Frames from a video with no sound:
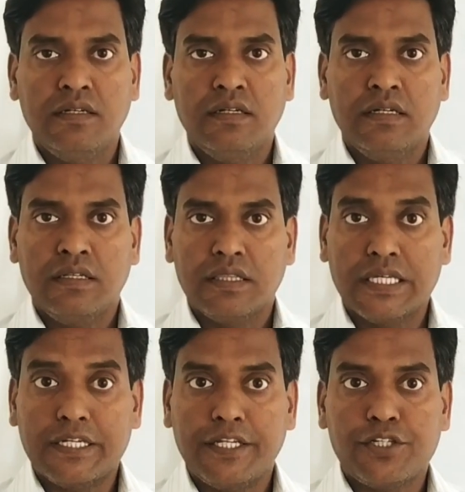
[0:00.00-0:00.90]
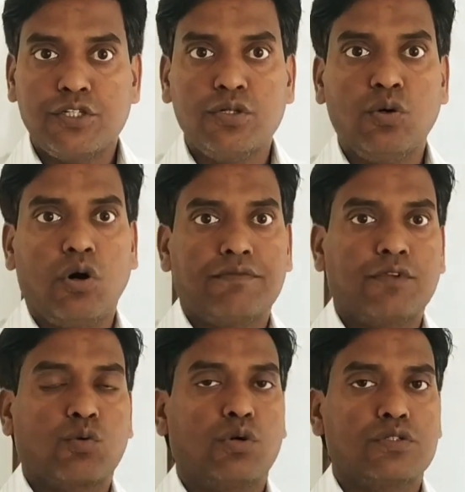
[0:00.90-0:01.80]
the ratio of the
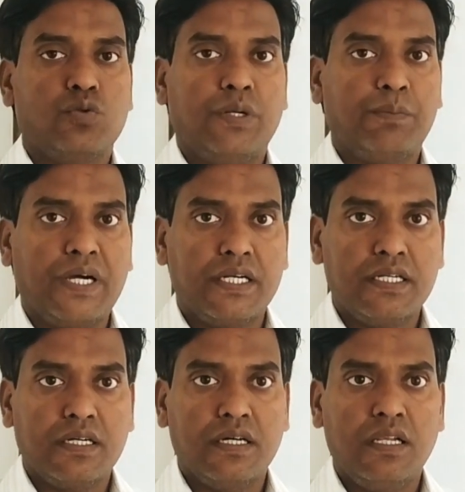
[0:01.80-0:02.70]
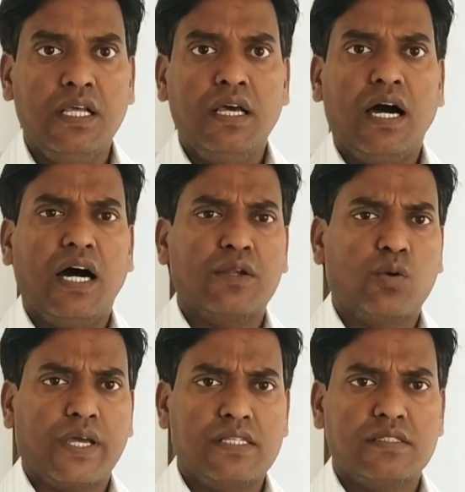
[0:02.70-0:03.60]
constituent particle, or you
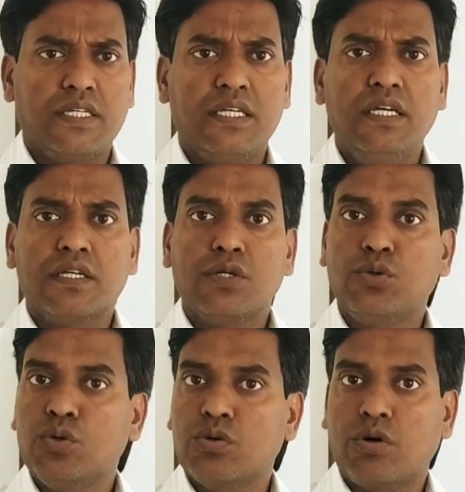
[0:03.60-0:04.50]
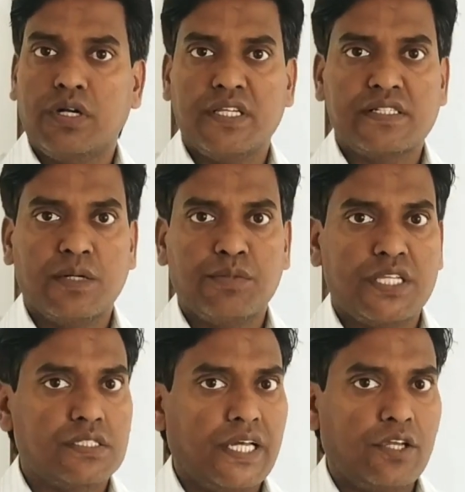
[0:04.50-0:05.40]
can say it do not disturb the
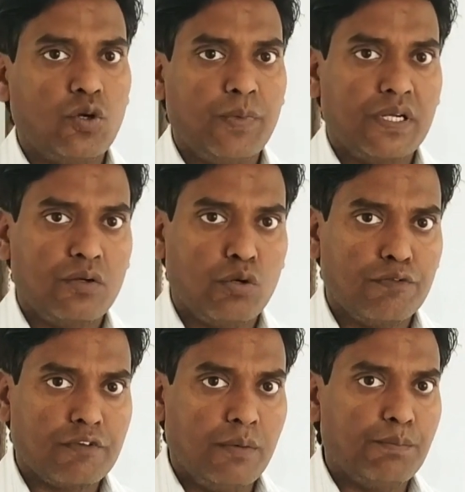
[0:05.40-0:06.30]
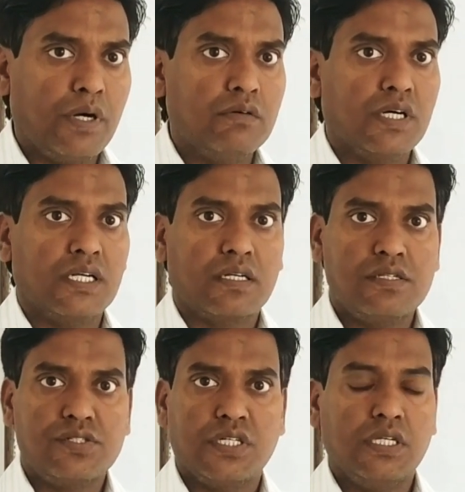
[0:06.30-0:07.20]
stoichiometry of compound or
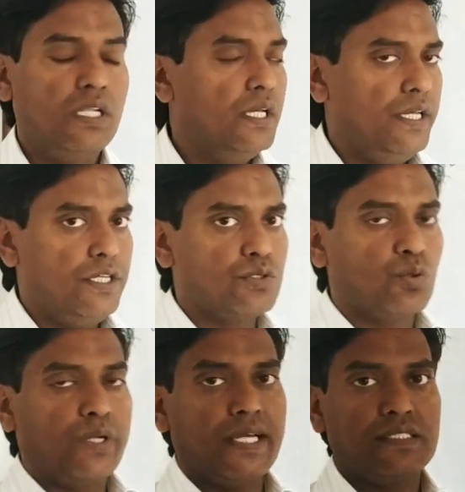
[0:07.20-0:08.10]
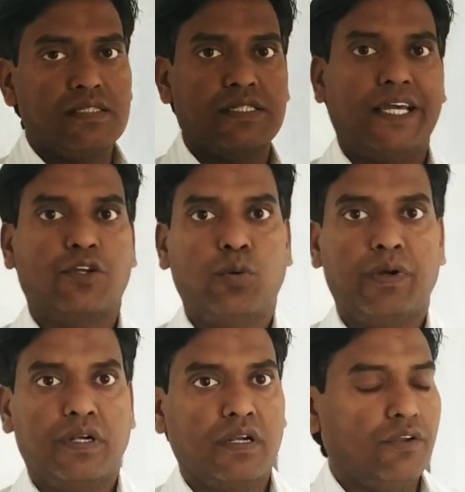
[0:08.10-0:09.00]
crystal, is known as
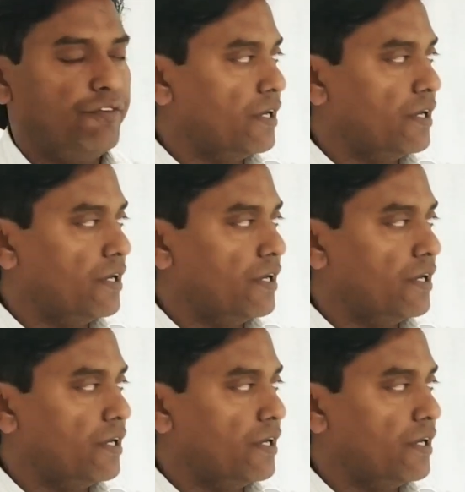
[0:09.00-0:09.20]
stoichiometric defect.